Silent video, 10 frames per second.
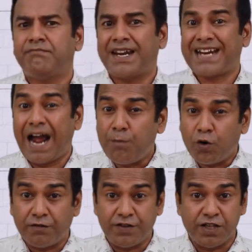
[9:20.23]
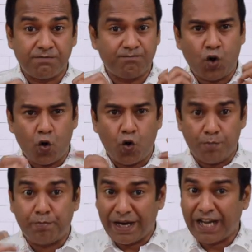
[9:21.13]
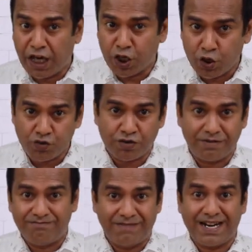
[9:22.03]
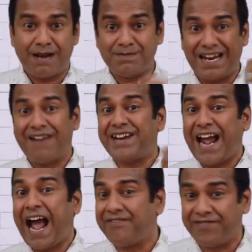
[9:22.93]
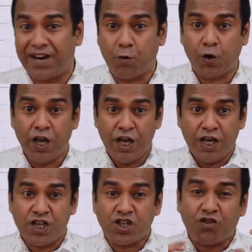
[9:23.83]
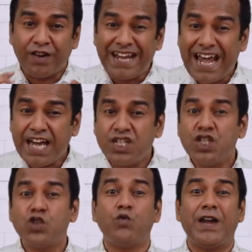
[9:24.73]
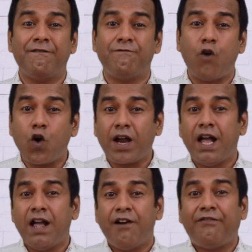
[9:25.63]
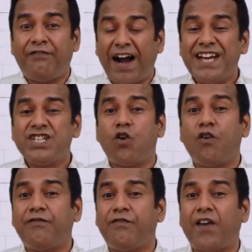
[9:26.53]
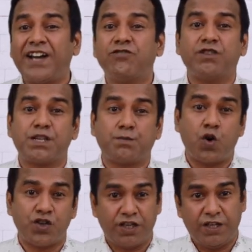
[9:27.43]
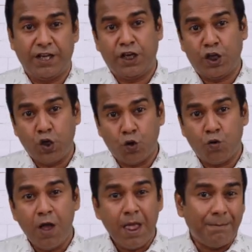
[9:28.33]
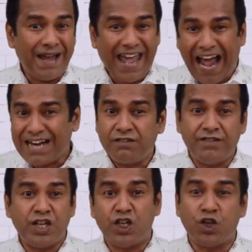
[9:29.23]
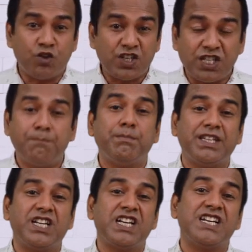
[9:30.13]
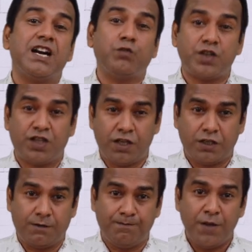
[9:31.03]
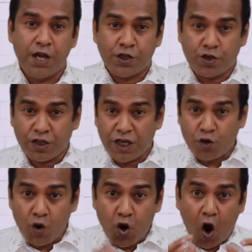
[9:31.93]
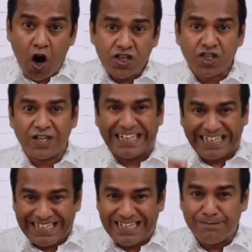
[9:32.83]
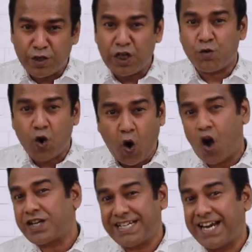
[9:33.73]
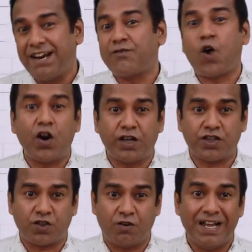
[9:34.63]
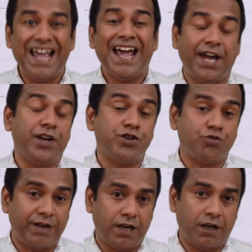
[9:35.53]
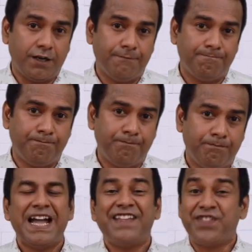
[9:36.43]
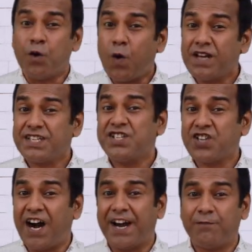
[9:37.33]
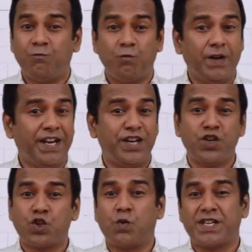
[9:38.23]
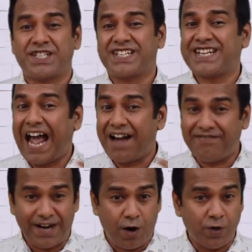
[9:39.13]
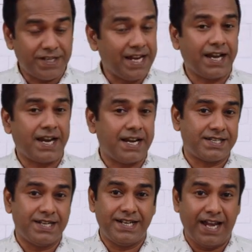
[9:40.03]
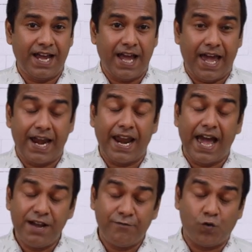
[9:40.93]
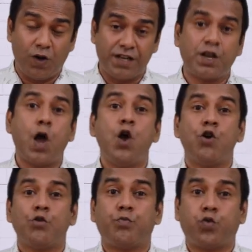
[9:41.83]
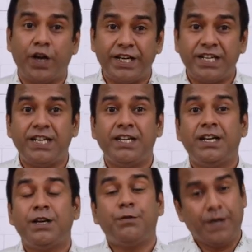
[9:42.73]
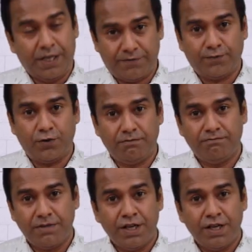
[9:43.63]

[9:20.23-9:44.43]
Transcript: that come out of this so-called breaking news that comes in every half an hour is created to evoke fight or flight response in you by activating your sympathetic nervous system so that you're constantly dipped into a cocktail of cortisol and adrenaline. There was a time when news was just half an hour telecast a day and life was pretty peaceful.